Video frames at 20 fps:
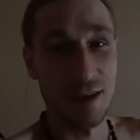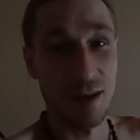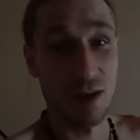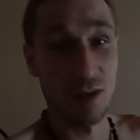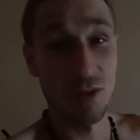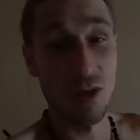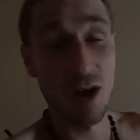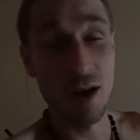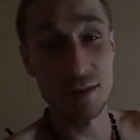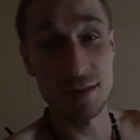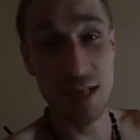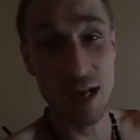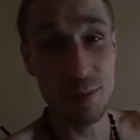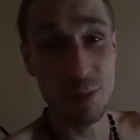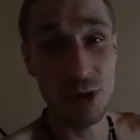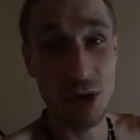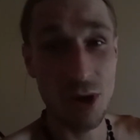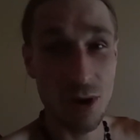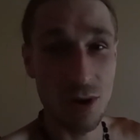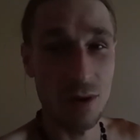a long
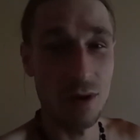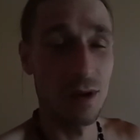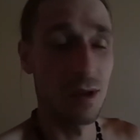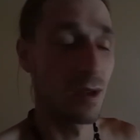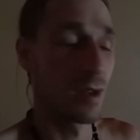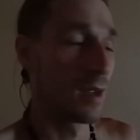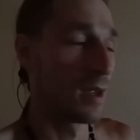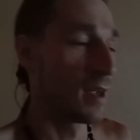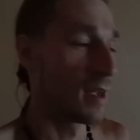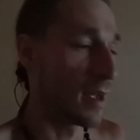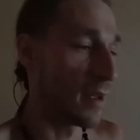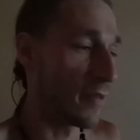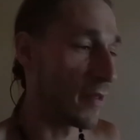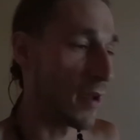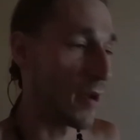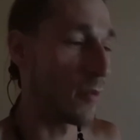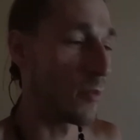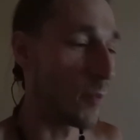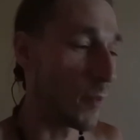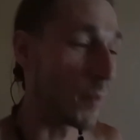time ago. And
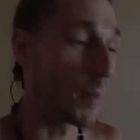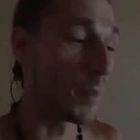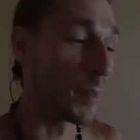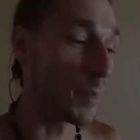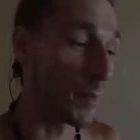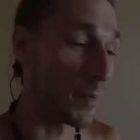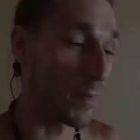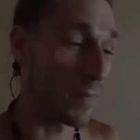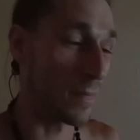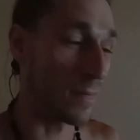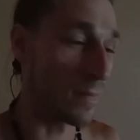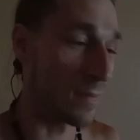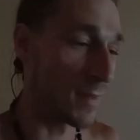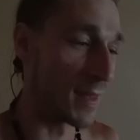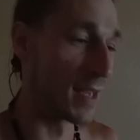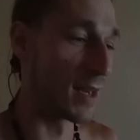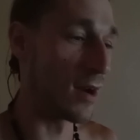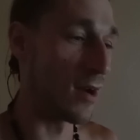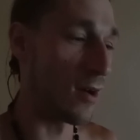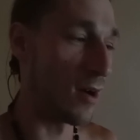then,
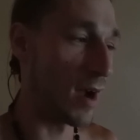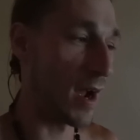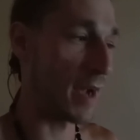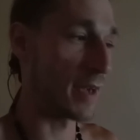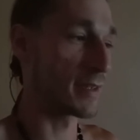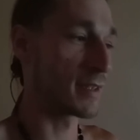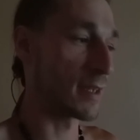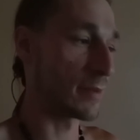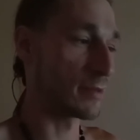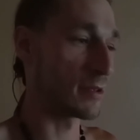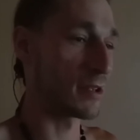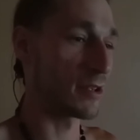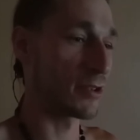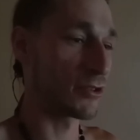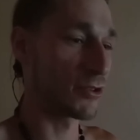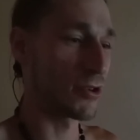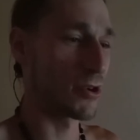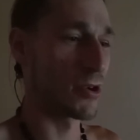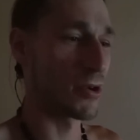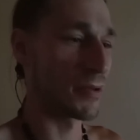you know, I accepted the
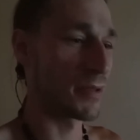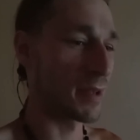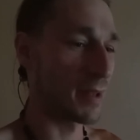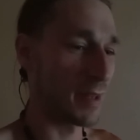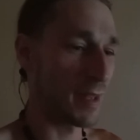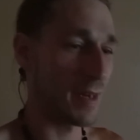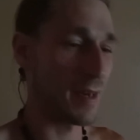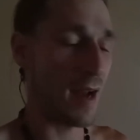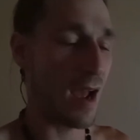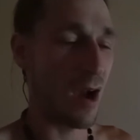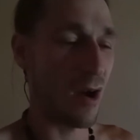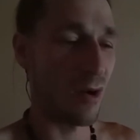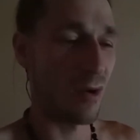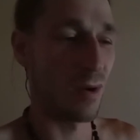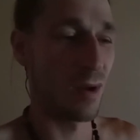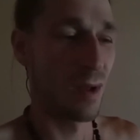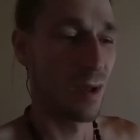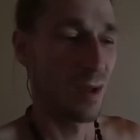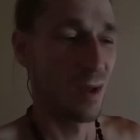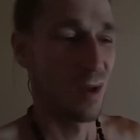truth. And then
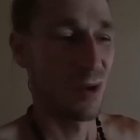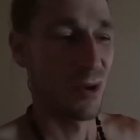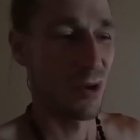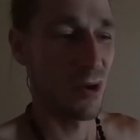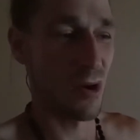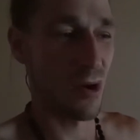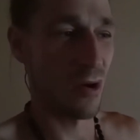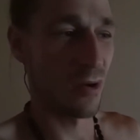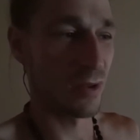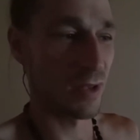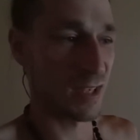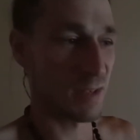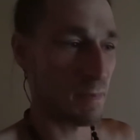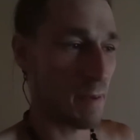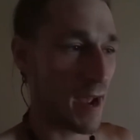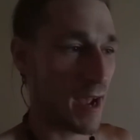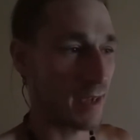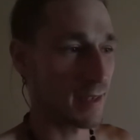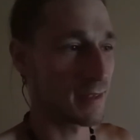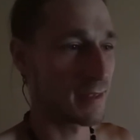now, you know, this
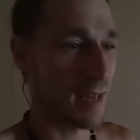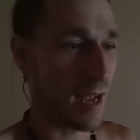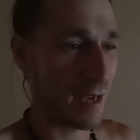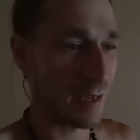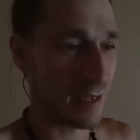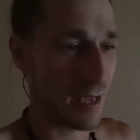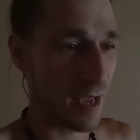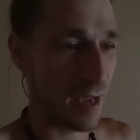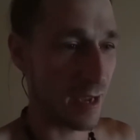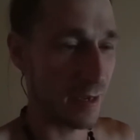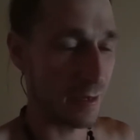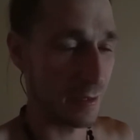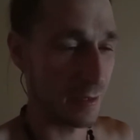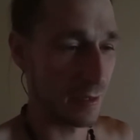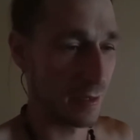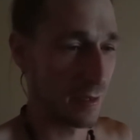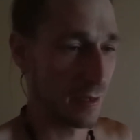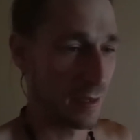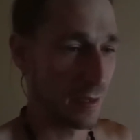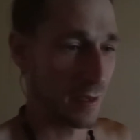past decade,
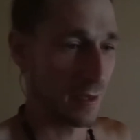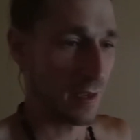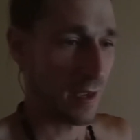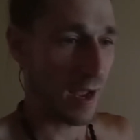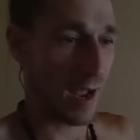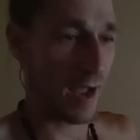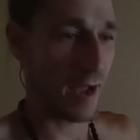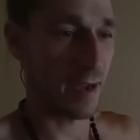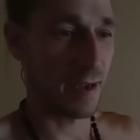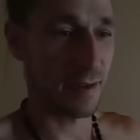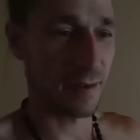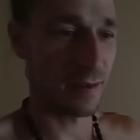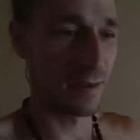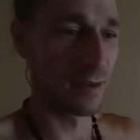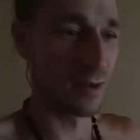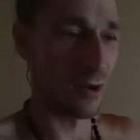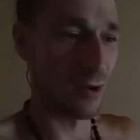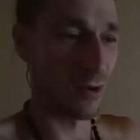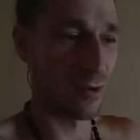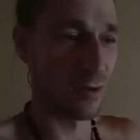
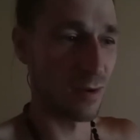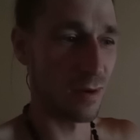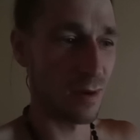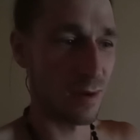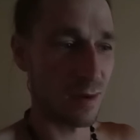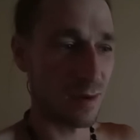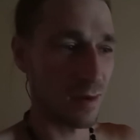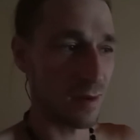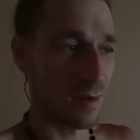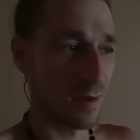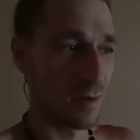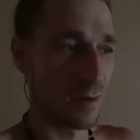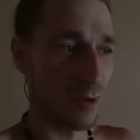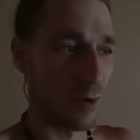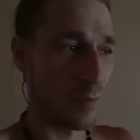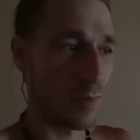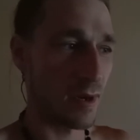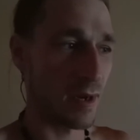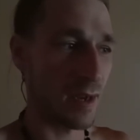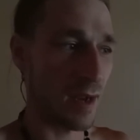
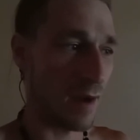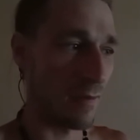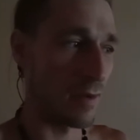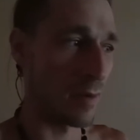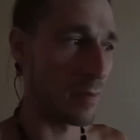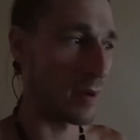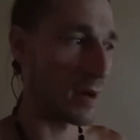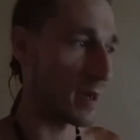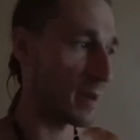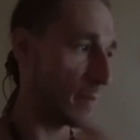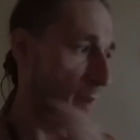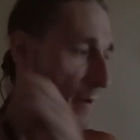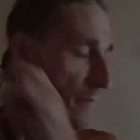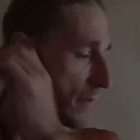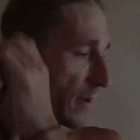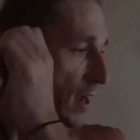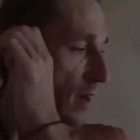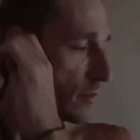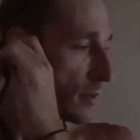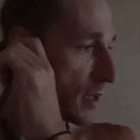everybody, my
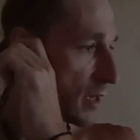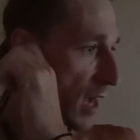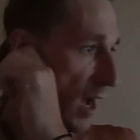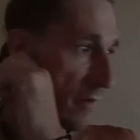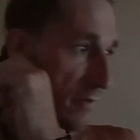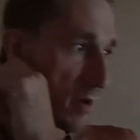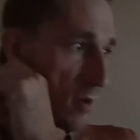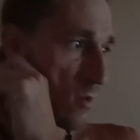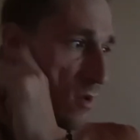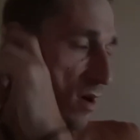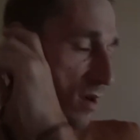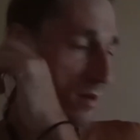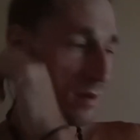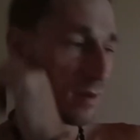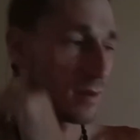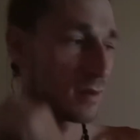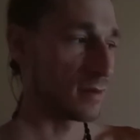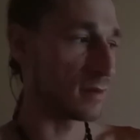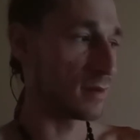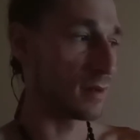family,
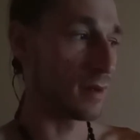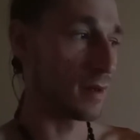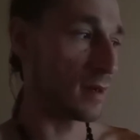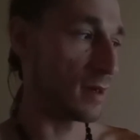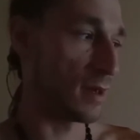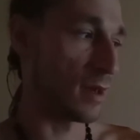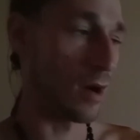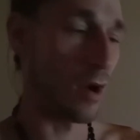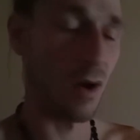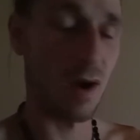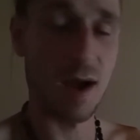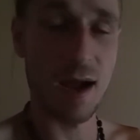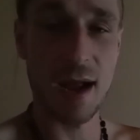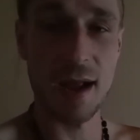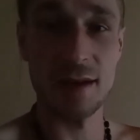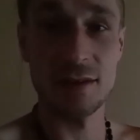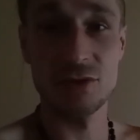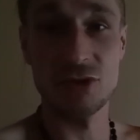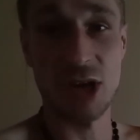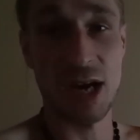everyone, you know,
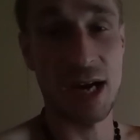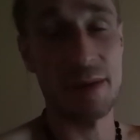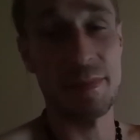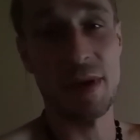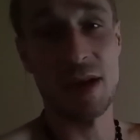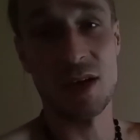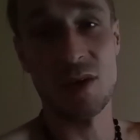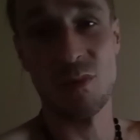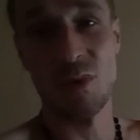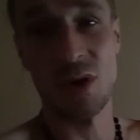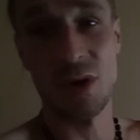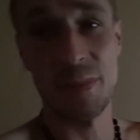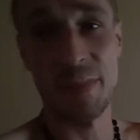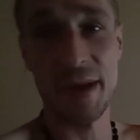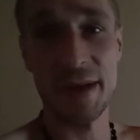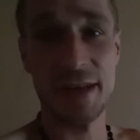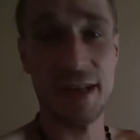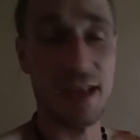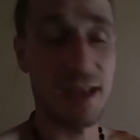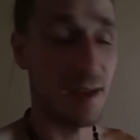I tried to make it work with
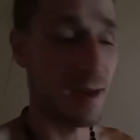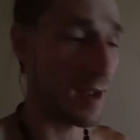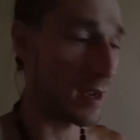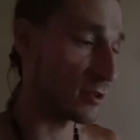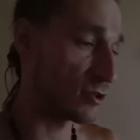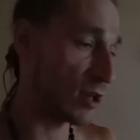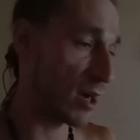my dad. I